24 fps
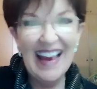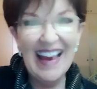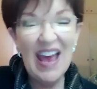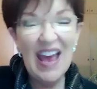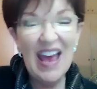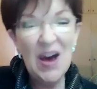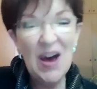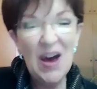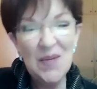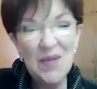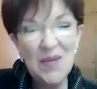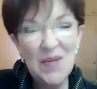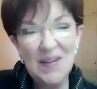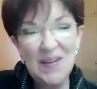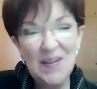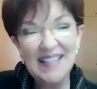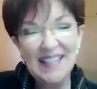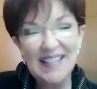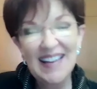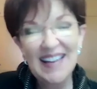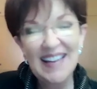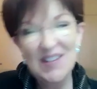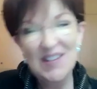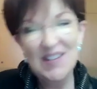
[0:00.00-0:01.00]
Help
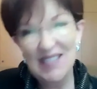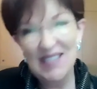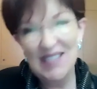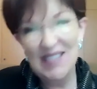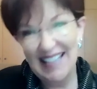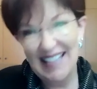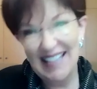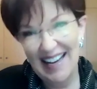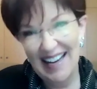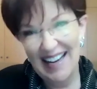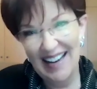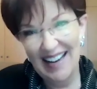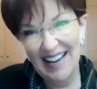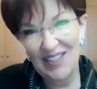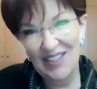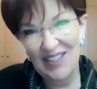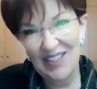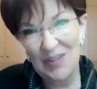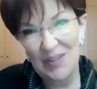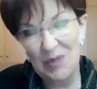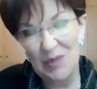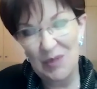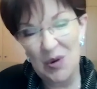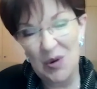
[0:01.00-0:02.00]
us understand
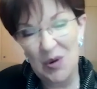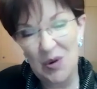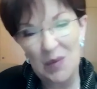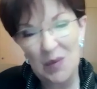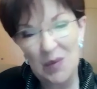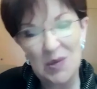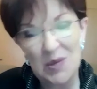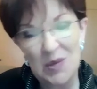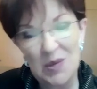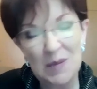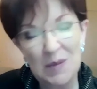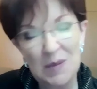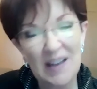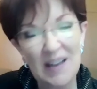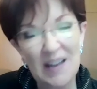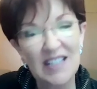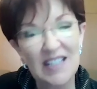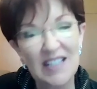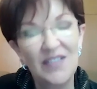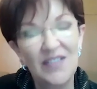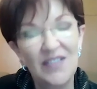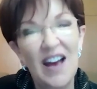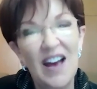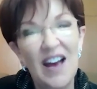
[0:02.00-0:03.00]
from your
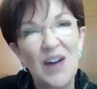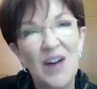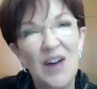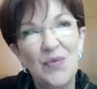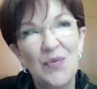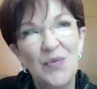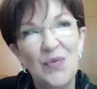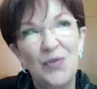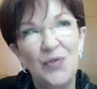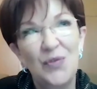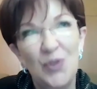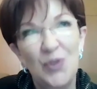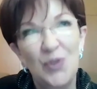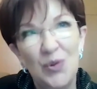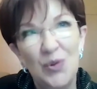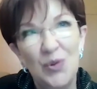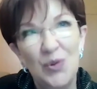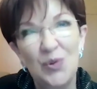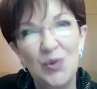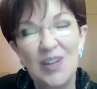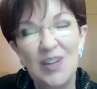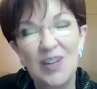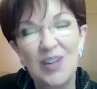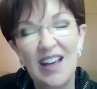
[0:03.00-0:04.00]
perspective how
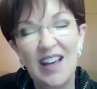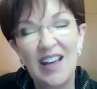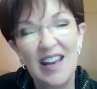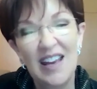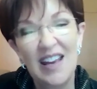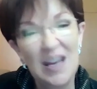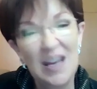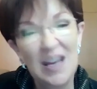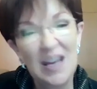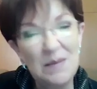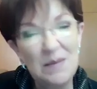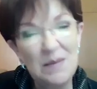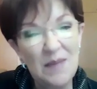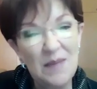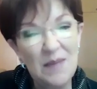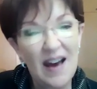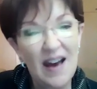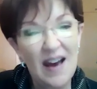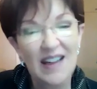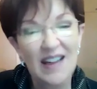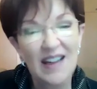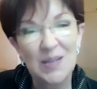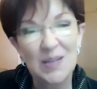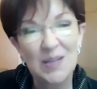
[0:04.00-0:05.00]
food can
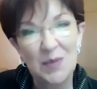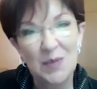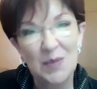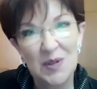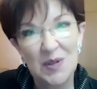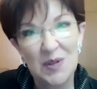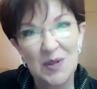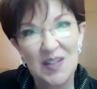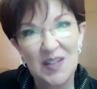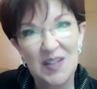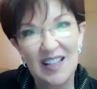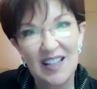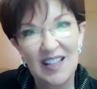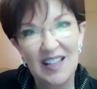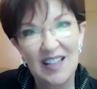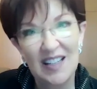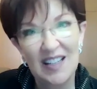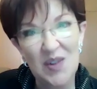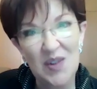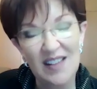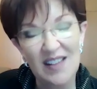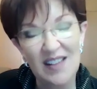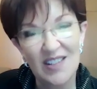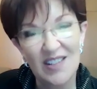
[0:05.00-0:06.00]
impact a person in
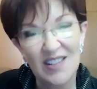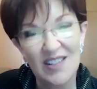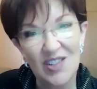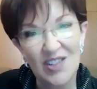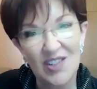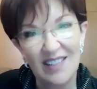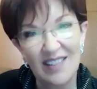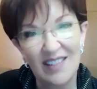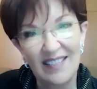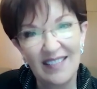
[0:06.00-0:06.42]
transition.